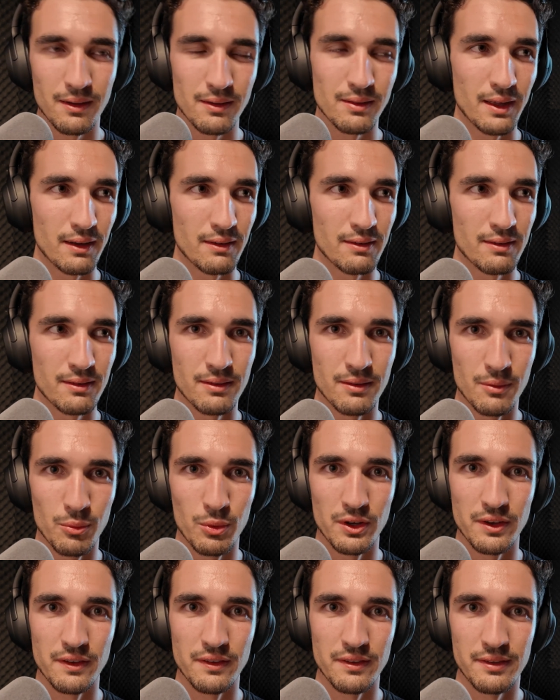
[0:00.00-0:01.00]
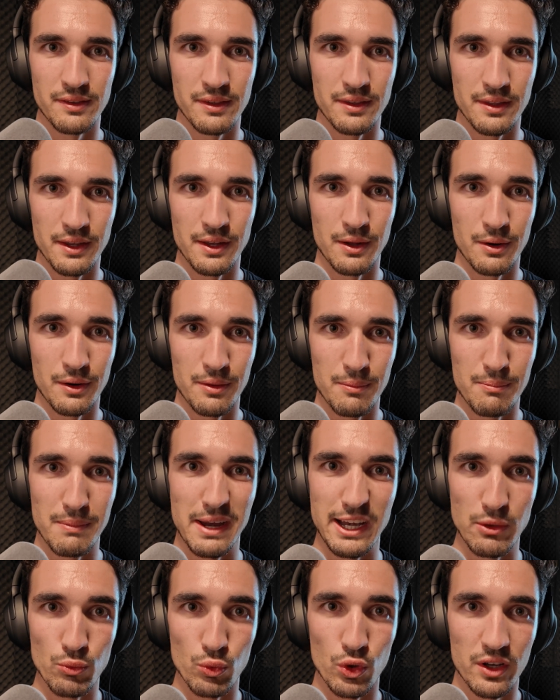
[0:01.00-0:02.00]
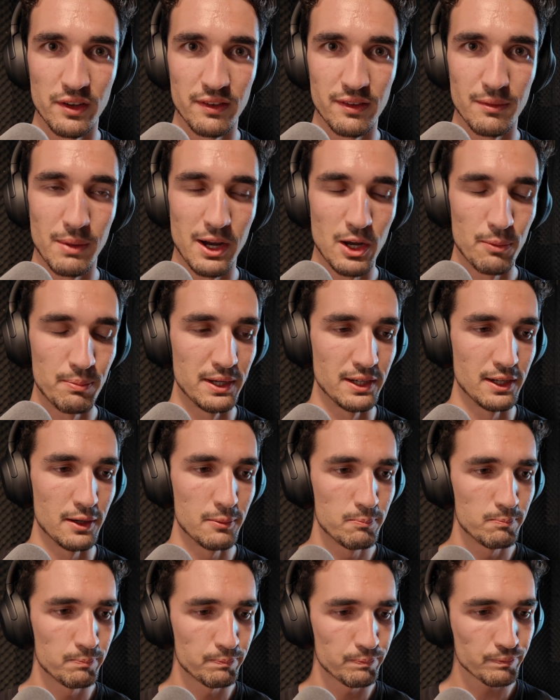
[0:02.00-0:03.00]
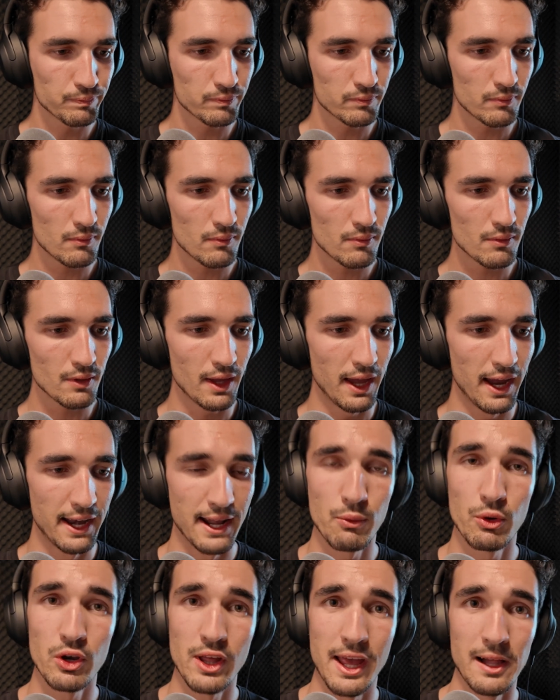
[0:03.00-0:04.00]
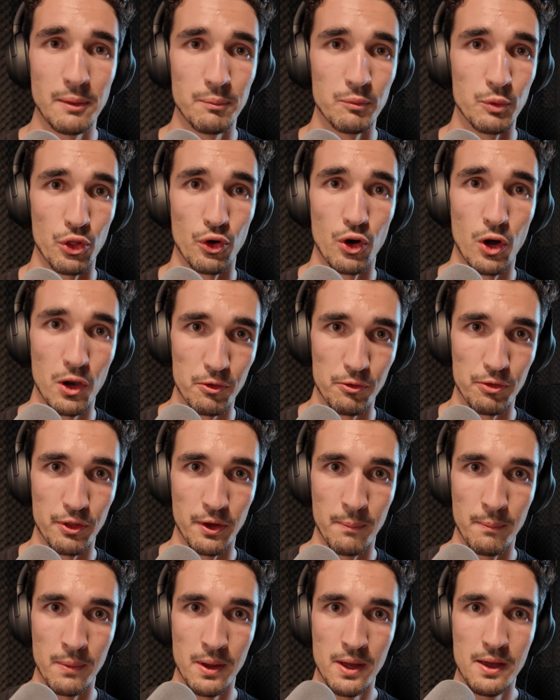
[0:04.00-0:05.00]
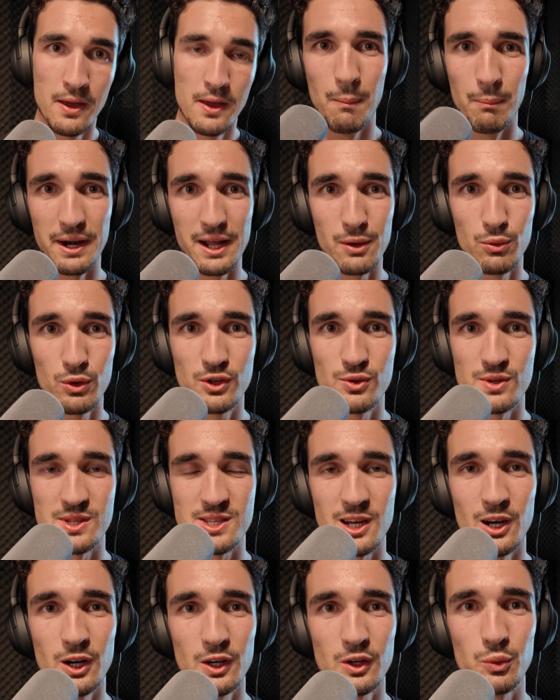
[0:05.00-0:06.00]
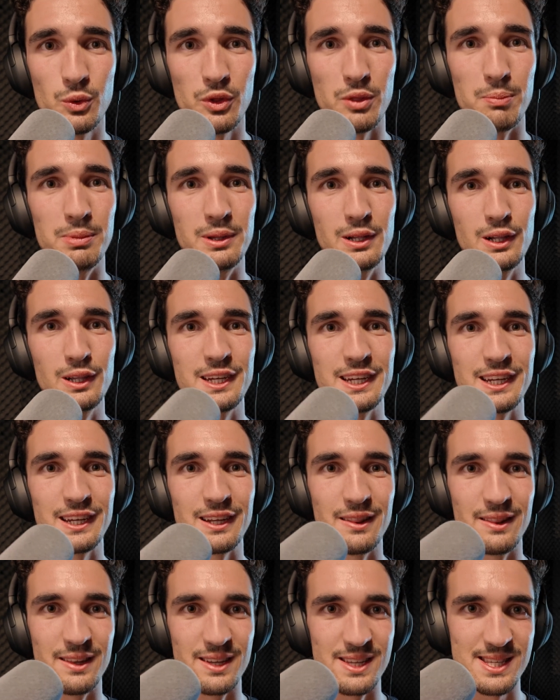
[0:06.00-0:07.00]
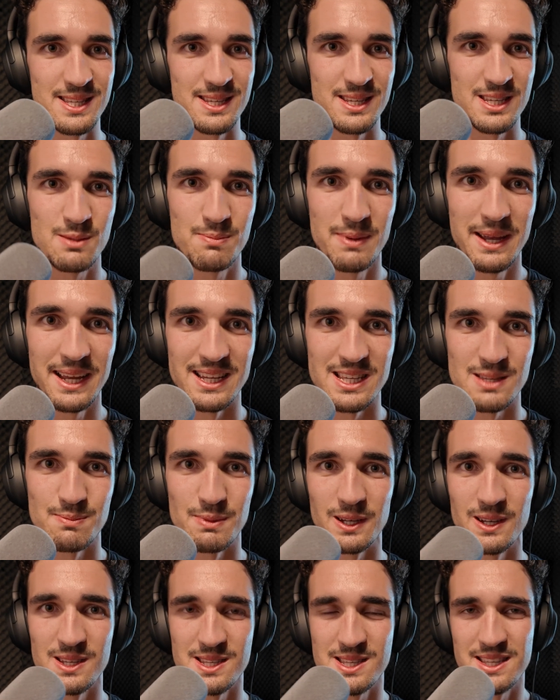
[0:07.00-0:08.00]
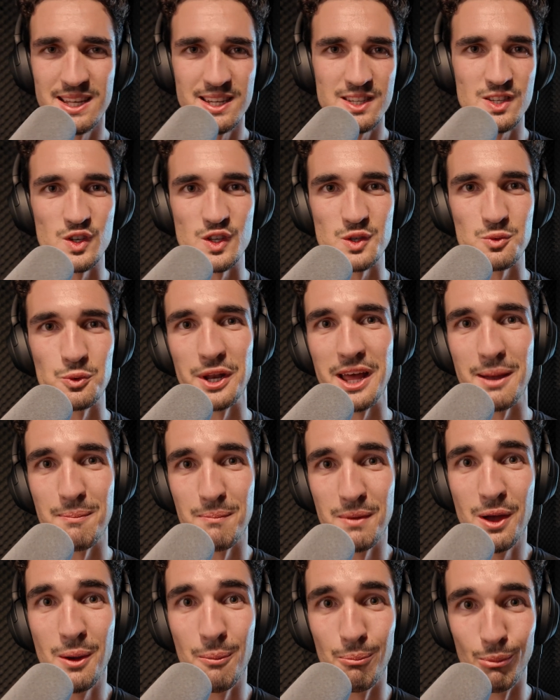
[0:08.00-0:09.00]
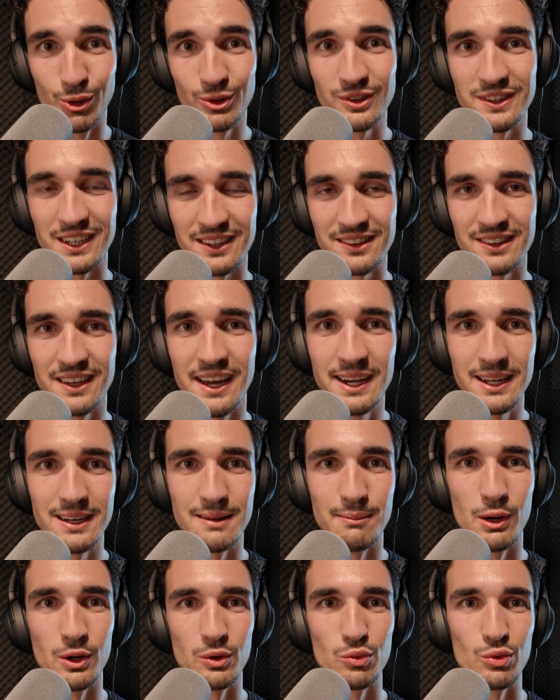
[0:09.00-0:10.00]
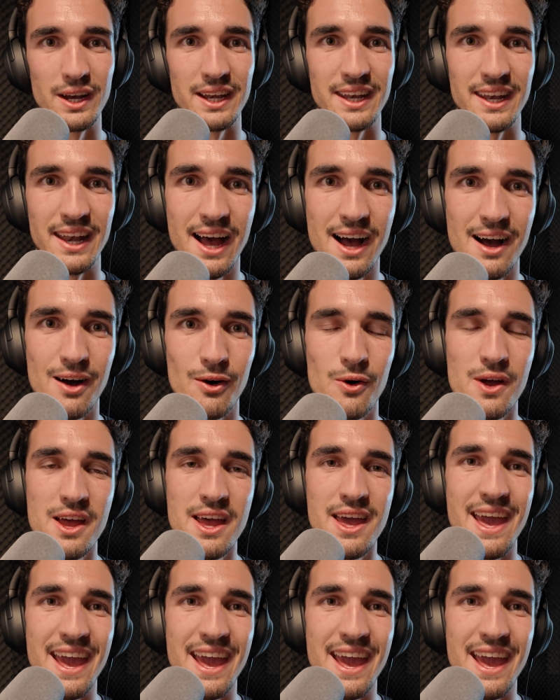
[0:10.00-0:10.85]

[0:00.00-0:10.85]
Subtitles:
That's the ones that are the main ones, in my opinion. And I want to help with all of them, but I want to start with building this space, because that's just what I'm most excited about right now.